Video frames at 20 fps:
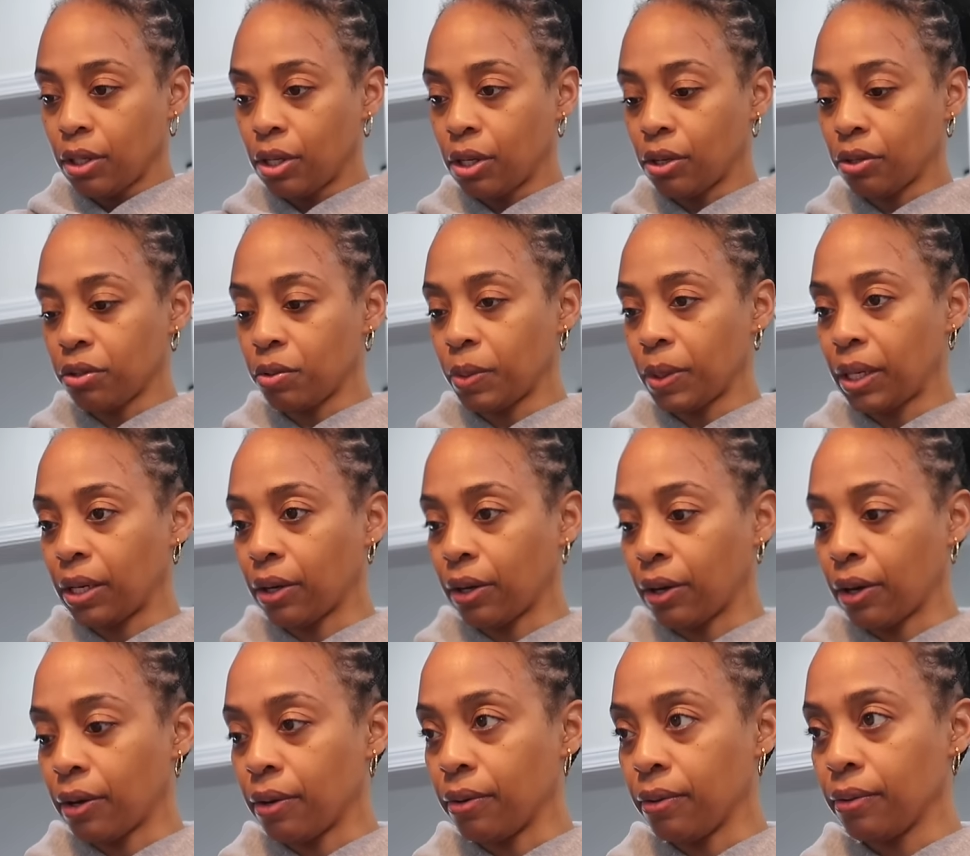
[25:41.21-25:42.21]
you go, sweet
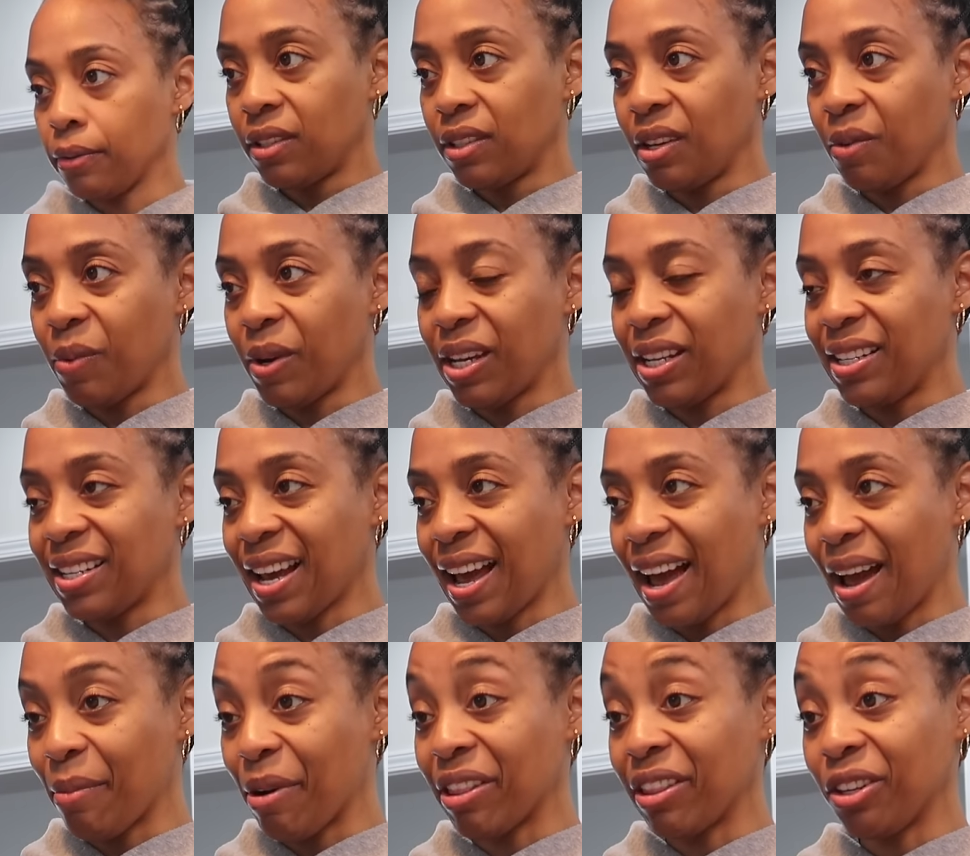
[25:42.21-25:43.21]
girl. Seaweed
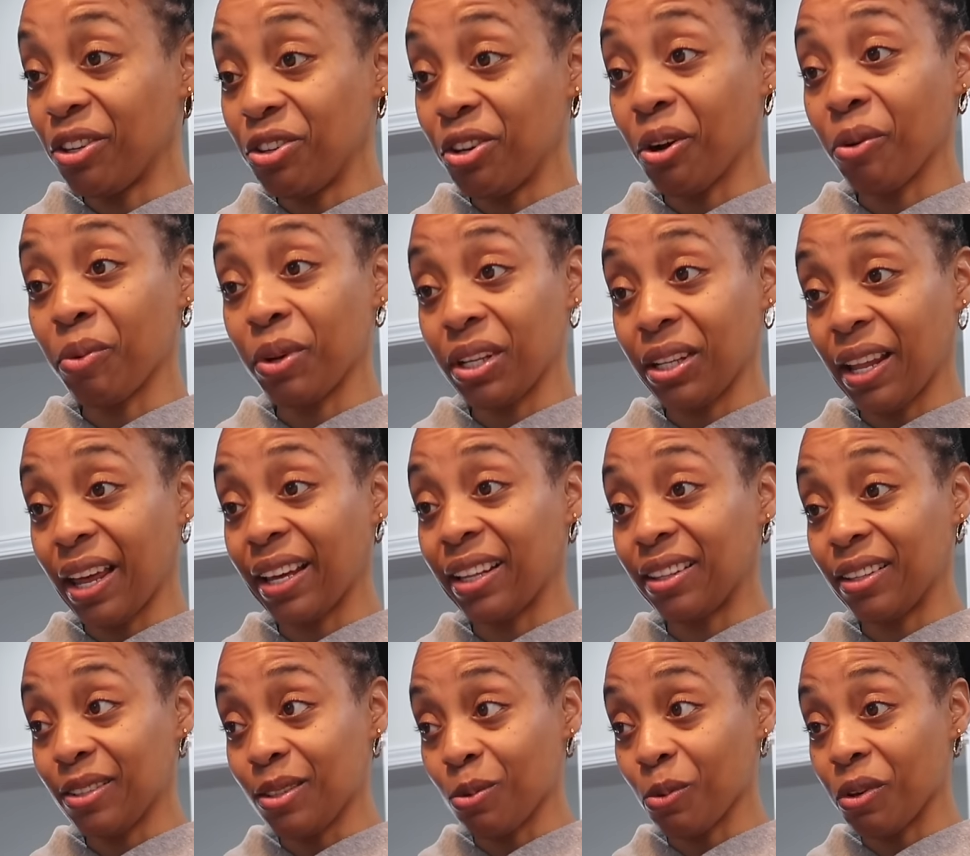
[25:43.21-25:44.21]
time. I think you're gonna really like
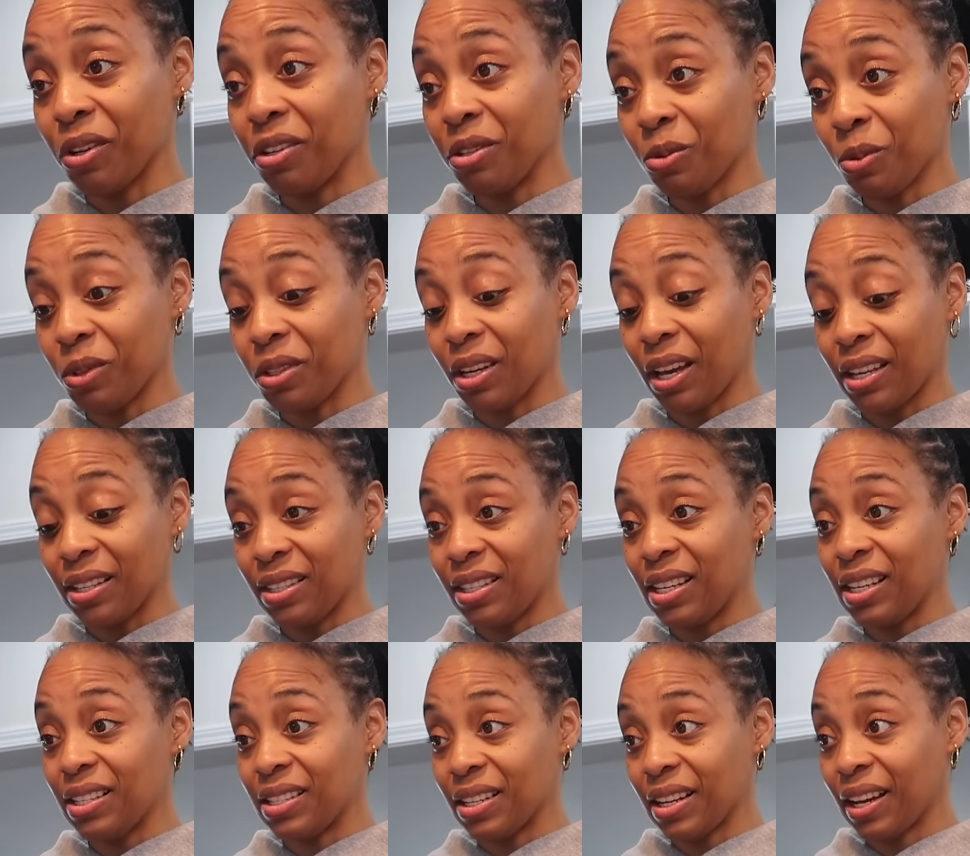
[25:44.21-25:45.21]
this one. This one's got
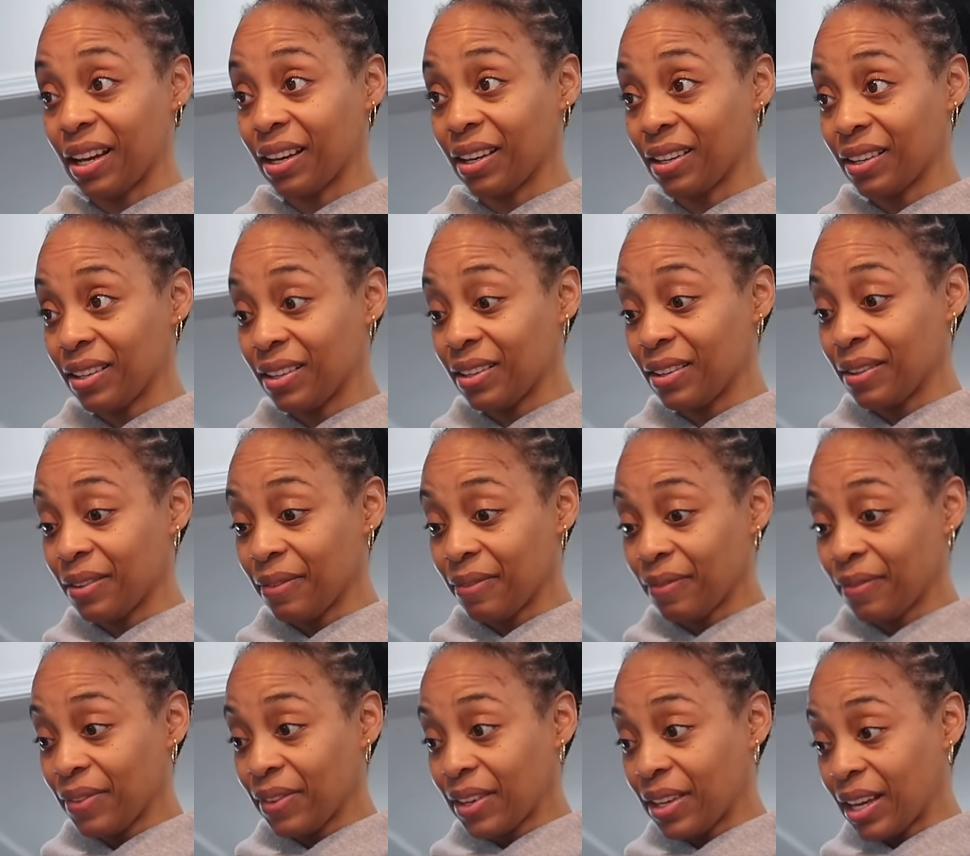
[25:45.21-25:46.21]
seasoning.
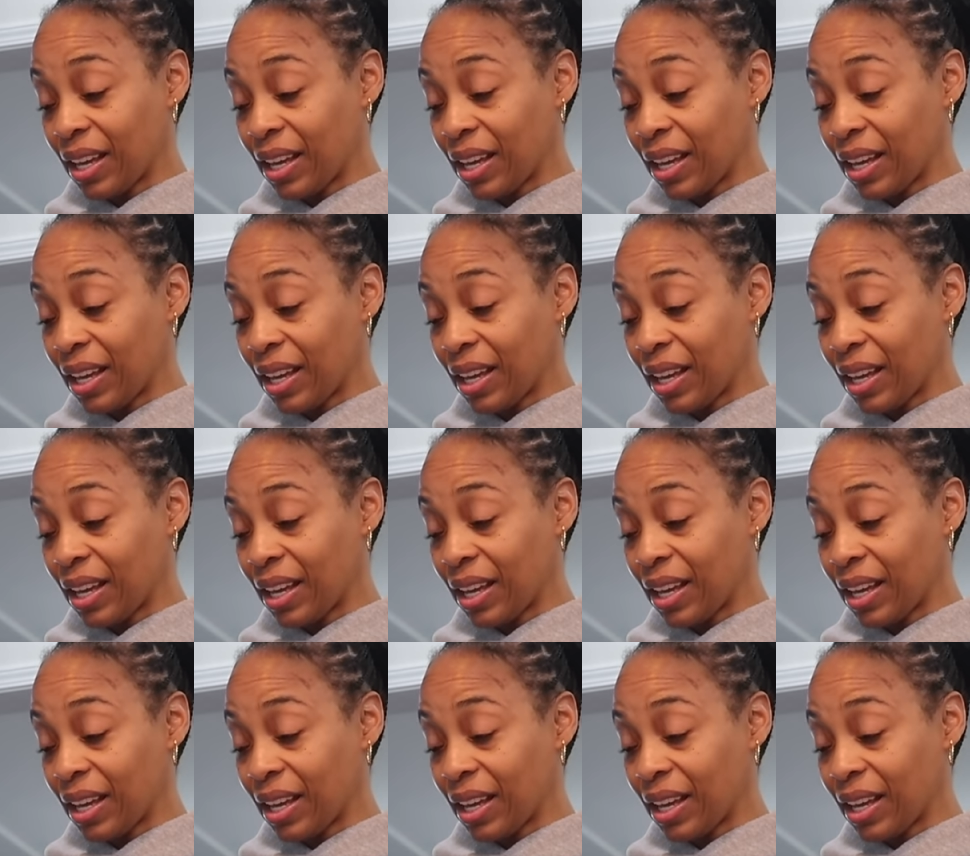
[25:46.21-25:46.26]
I